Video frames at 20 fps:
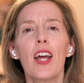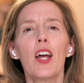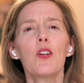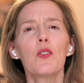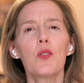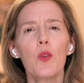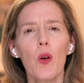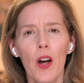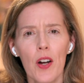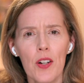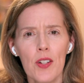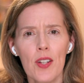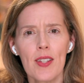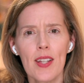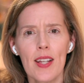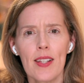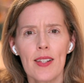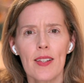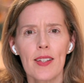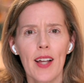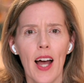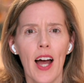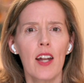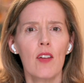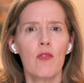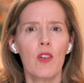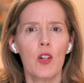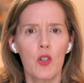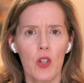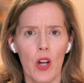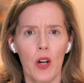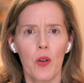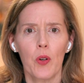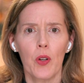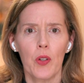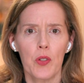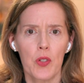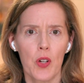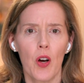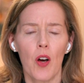So, heart disease is kind of a
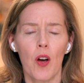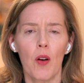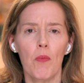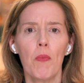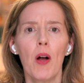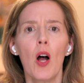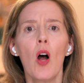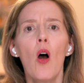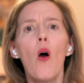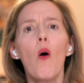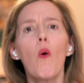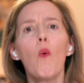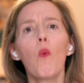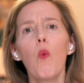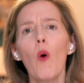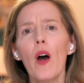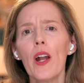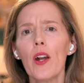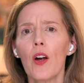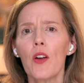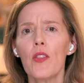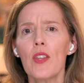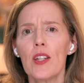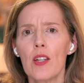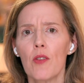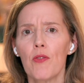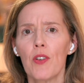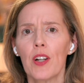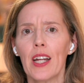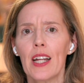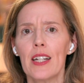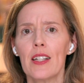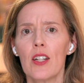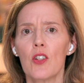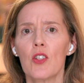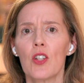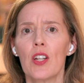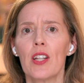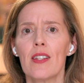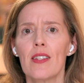general term. What are the different
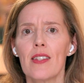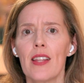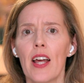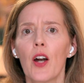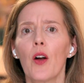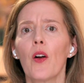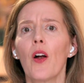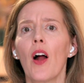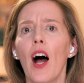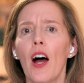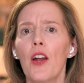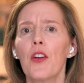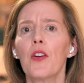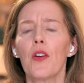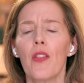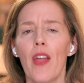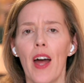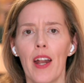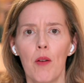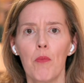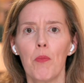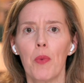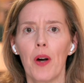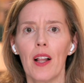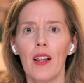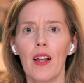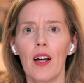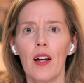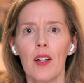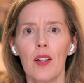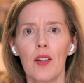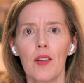conditions that are under that umbrella?